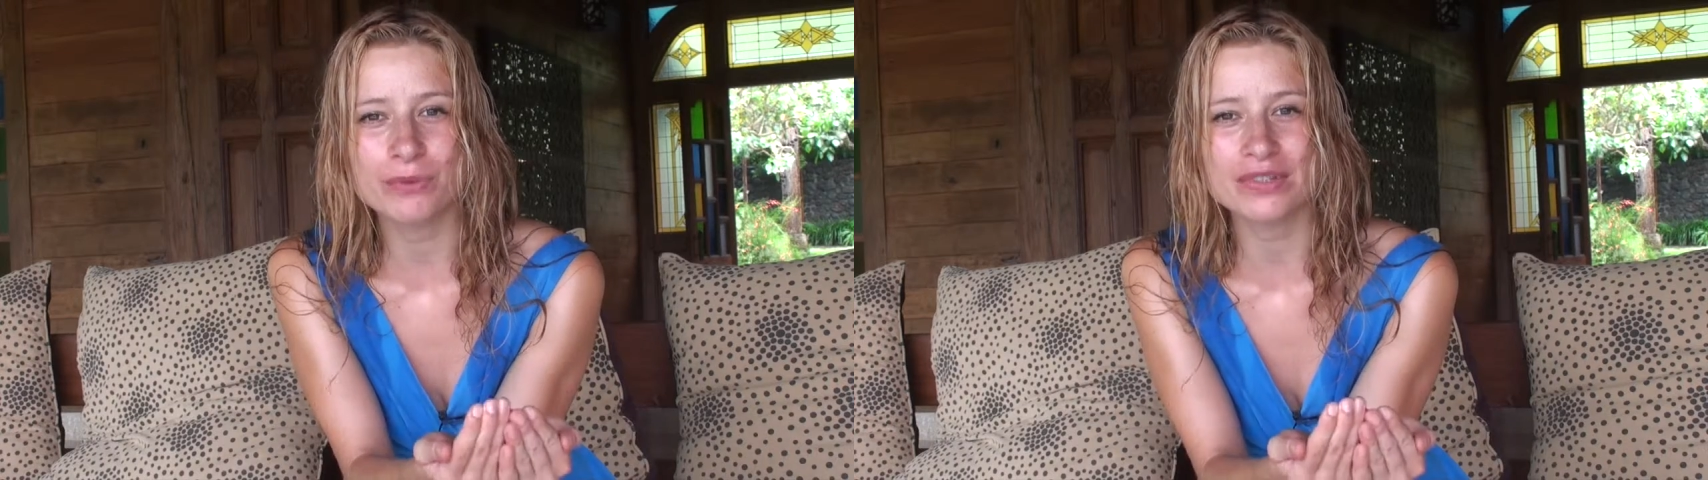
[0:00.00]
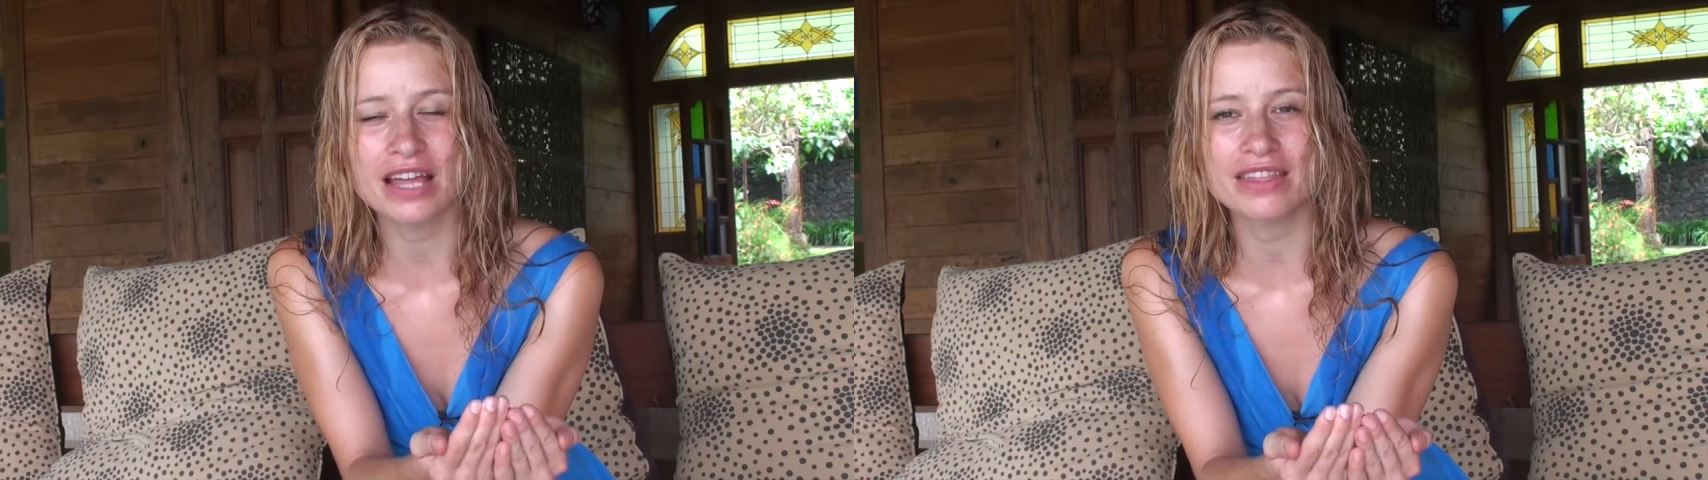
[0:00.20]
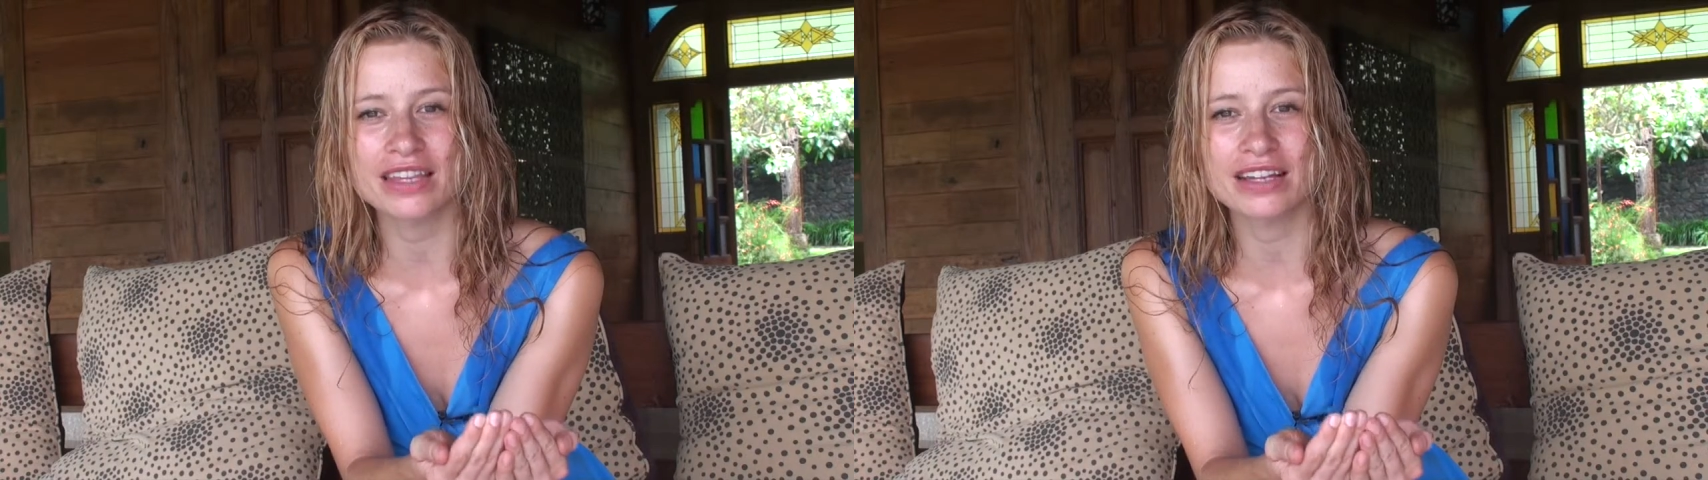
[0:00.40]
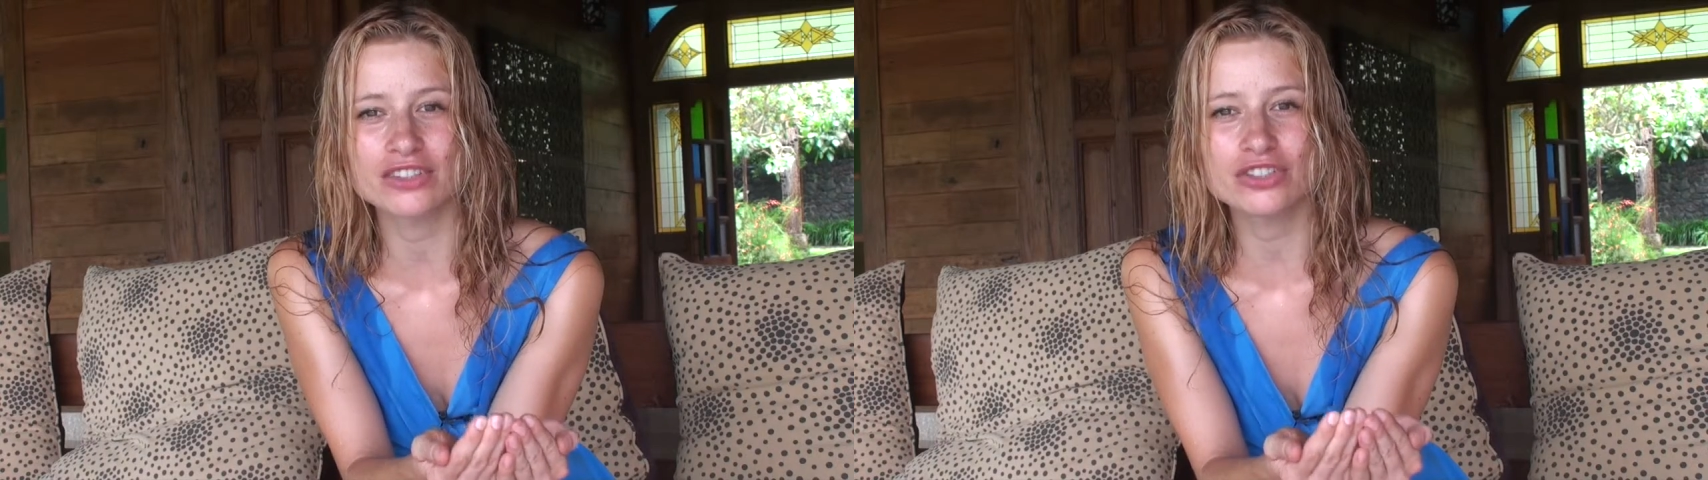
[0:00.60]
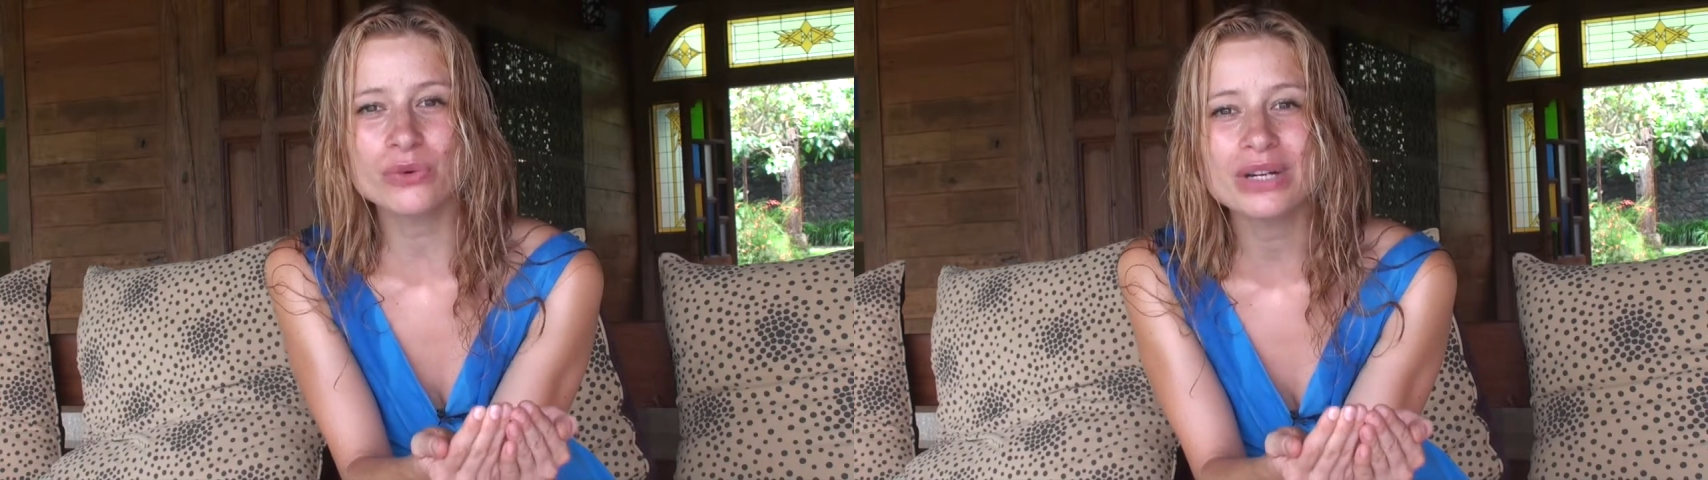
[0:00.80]
with
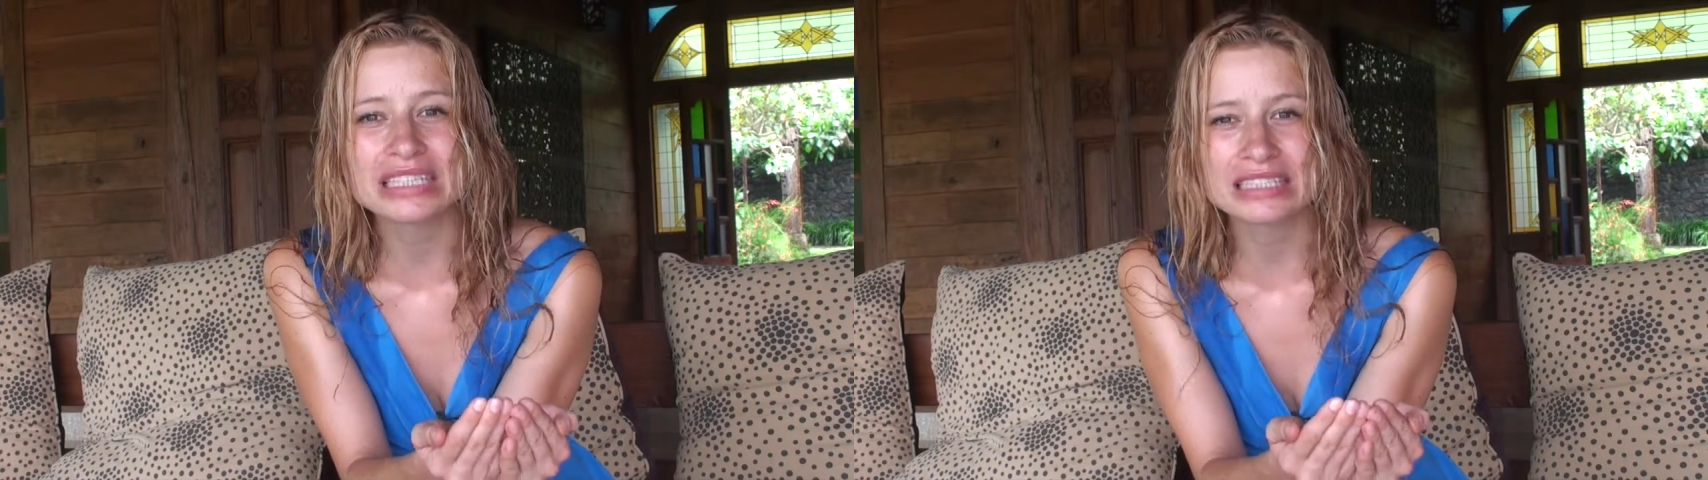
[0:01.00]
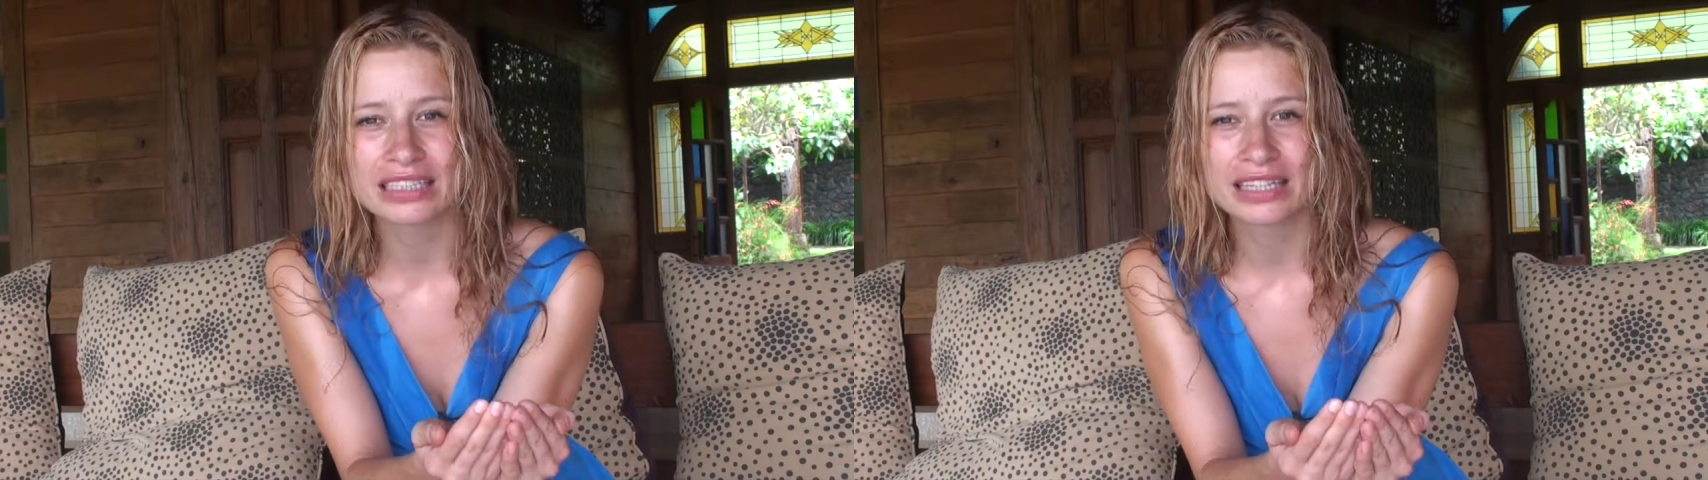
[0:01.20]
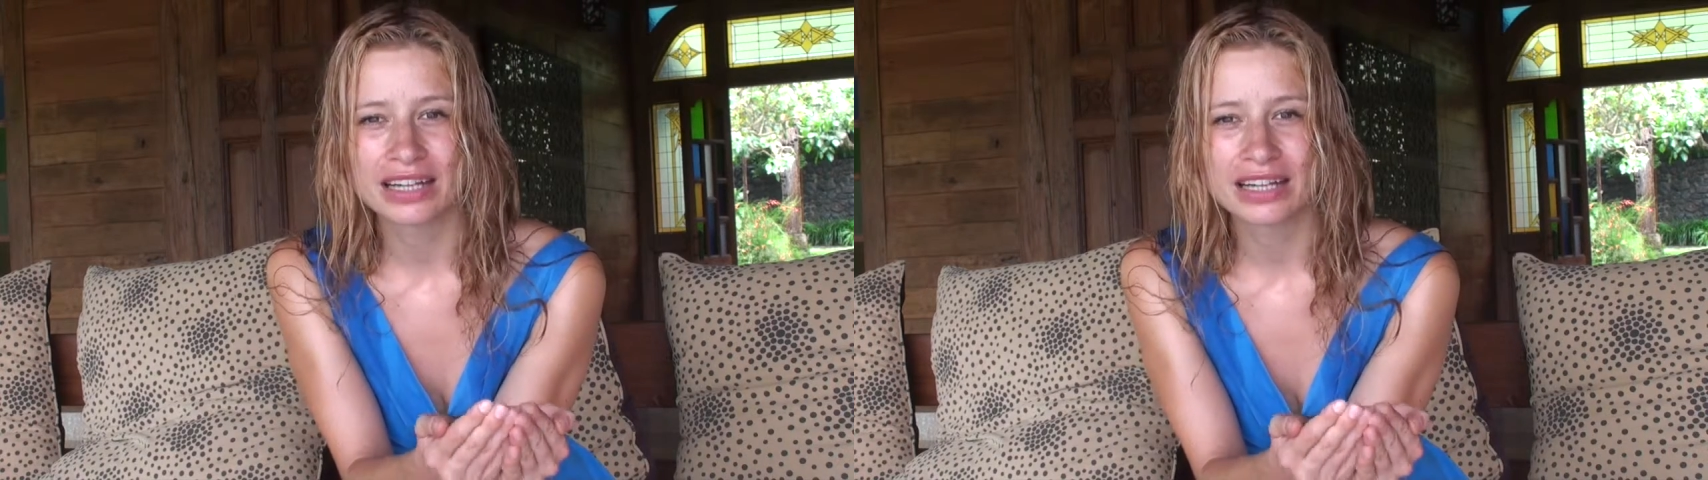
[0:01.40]
something, do it.